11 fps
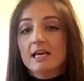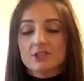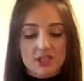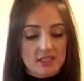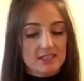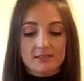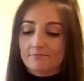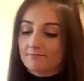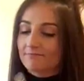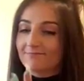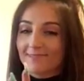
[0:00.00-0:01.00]
just
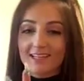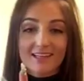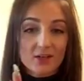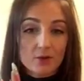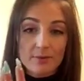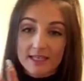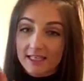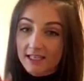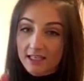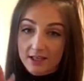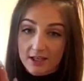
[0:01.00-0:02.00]
a little bit
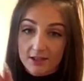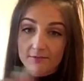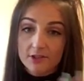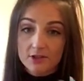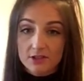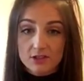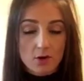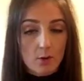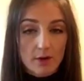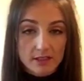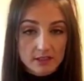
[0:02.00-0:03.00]
in here. You just
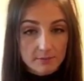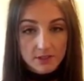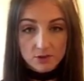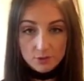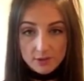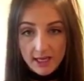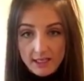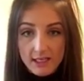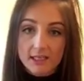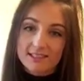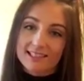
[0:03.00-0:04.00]
don't want it to be too cakey
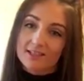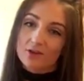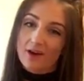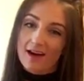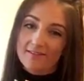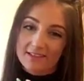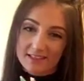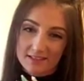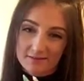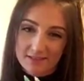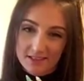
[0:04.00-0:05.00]
because then it'll have like
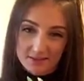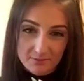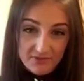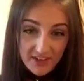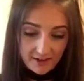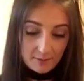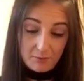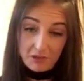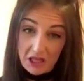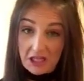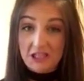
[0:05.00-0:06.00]
a very
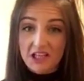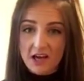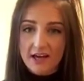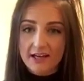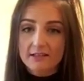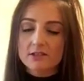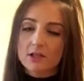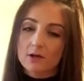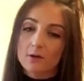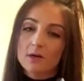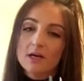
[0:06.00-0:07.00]
blunt line.
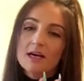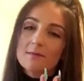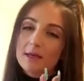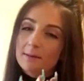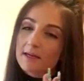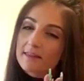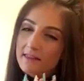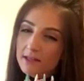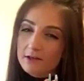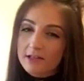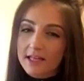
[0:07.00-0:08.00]
So maybe a
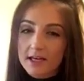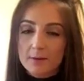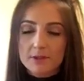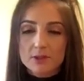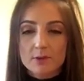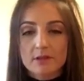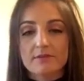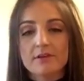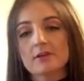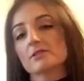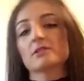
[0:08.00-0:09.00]
thinner layer between the
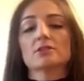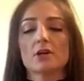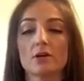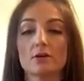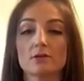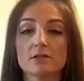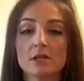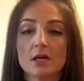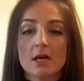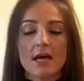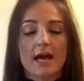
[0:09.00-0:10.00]
fingers and toes,
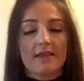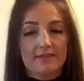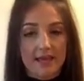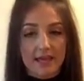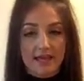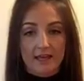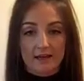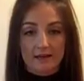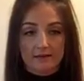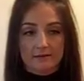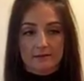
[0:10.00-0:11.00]
and
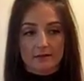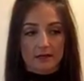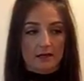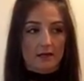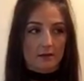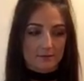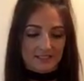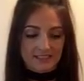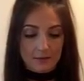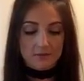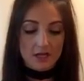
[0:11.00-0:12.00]
then
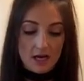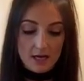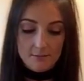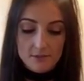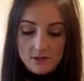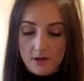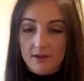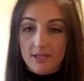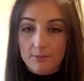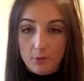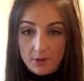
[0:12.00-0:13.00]
sometimes on
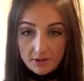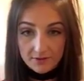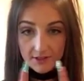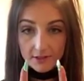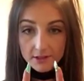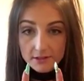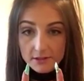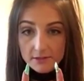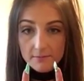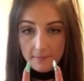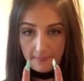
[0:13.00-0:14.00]
the pointer fingers